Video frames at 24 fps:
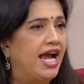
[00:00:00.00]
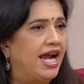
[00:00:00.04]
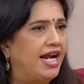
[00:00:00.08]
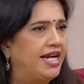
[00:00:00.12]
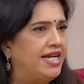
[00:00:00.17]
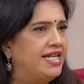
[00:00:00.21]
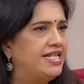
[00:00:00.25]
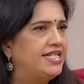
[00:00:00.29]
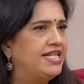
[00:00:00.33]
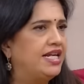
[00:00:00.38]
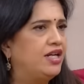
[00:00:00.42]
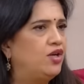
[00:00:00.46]

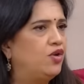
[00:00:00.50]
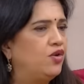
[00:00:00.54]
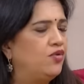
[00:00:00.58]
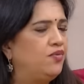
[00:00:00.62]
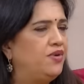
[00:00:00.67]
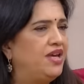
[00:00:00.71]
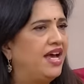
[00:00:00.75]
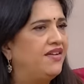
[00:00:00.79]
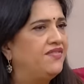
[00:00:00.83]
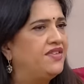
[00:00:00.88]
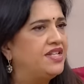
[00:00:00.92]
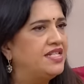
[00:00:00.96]
He said, look,
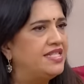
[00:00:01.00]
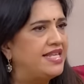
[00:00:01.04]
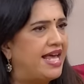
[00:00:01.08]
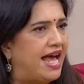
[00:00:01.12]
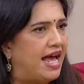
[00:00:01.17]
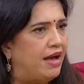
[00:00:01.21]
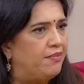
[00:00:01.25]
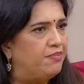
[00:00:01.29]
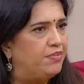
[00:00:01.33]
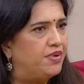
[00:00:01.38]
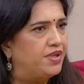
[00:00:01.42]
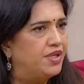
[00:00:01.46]
we have this
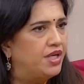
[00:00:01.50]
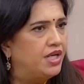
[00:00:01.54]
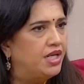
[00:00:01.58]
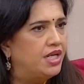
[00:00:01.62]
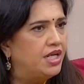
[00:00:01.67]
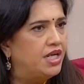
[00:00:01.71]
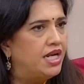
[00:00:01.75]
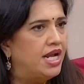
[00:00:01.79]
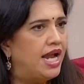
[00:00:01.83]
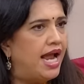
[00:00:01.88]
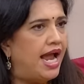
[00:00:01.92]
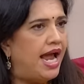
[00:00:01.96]
app.
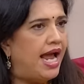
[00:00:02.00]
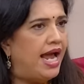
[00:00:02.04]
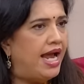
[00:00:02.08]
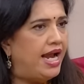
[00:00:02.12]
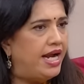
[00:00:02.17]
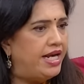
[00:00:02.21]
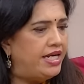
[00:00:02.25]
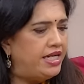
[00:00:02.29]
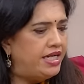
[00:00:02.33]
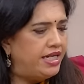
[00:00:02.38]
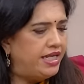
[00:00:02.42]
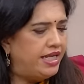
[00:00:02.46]

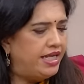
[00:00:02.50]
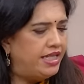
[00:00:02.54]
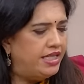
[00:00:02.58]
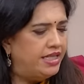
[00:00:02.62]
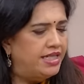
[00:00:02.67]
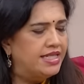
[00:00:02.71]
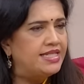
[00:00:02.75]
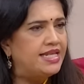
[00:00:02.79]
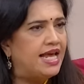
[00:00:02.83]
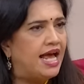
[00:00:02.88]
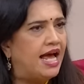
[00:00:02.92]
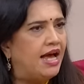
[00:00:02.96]
And in
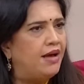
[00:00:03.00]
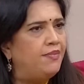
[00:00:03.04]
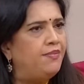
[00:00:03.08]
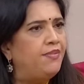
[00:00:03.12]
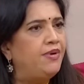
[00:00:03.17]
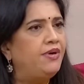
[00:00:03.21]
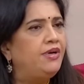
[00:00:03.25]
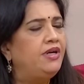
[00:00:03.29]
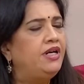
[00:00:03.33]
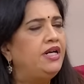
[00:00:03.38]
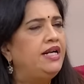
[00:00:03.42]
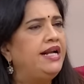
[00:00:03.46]
this app,
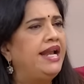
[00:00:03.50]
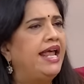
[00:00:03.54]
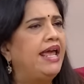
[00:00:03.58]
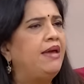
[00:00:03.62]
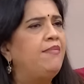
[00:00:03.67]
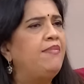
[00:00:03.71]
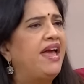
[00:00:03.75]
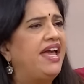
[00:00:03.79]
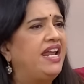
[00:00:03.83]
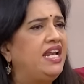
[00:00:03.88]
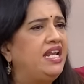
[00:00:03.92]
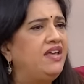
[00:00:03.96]

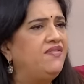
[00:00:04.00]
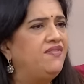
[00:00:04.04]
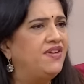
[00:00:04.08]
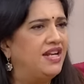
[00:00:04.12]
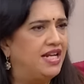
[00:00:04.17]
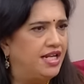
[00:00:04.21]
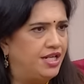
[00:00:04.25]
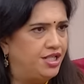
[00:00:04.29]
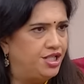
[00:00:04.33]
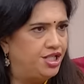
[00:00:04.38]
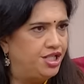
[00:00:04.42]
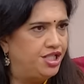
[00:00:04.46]
name any
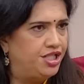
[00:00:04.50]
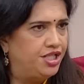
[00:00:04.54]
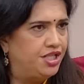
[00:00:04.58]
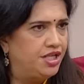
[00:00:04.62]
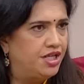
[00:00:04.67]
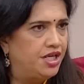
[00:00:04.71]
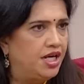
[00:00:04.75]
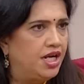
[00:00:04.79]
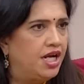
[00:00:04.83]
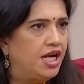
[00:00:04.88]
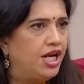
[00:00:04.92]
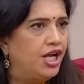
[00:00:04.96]
village.
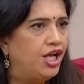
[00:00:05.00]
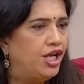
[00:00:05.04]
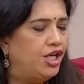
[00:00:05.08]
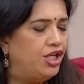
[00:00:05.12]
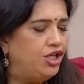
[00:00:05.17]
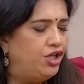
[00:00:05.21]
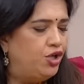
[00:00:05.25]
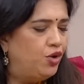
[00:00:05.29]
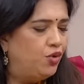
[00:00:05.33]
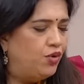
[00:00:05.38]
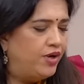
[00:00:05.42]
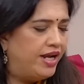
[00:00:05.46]

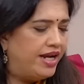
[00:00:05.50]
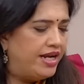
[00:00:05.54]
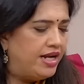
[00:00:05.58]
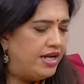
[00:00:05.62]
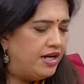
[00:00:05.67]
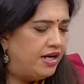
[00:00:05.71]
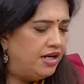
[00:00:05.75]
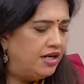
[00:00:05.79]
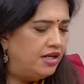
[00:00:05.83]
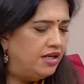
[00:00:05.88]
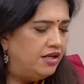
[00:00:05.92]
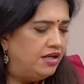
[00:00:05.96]
You can
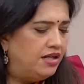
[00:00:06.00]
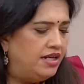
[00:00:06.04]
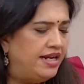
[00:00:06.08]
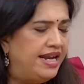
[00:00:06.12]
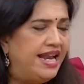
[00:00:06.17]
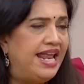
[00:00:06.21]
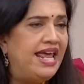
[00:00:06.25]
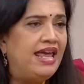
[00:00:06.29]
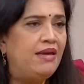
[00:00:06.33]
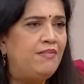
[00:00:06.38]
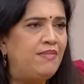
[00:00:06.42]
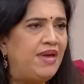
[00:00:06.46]

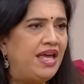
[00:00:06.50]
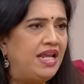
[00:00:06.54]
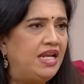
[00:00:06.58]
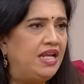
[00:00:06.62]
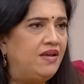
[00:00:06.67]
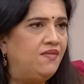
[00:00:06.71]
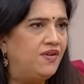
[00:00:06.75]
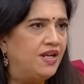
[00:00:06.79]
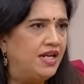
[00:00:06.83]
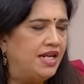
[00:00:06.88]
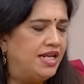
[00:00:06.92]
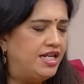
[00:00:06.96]
name any
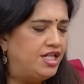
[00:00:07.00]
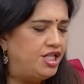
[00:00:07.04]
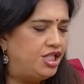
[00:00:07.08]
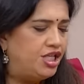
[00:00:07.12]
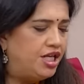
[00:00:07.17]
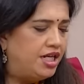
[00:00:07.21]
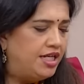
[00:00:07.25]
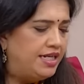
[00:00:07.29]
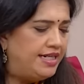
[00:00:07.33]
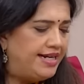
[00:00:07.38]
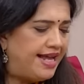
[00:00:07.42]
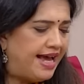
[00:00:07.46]
village,
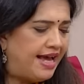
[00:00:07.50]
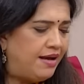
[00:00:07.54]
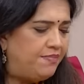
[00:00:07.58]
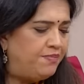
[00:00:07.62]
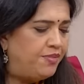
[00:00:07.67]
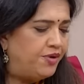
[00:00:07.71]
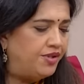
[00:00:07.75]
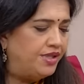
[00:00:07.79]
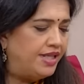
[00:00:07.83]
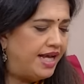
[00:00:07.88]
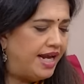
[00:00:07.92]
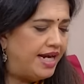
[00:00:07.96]
tap
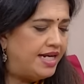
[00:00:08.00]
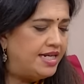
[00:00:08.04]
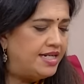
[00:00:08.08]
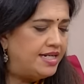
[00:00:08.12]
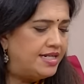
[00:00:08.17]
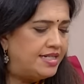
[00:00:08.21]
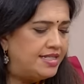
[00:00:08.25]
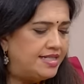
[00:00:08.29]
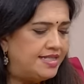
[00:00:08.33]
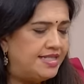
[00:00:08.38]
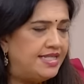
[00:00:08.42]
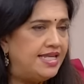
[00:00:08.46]
on that,
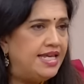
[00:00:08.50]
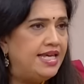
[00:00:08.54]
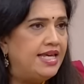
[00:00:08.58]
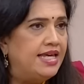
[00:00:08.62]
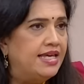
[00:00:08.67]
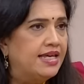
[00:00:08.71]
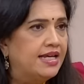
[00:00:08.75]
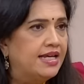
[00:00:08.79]
see.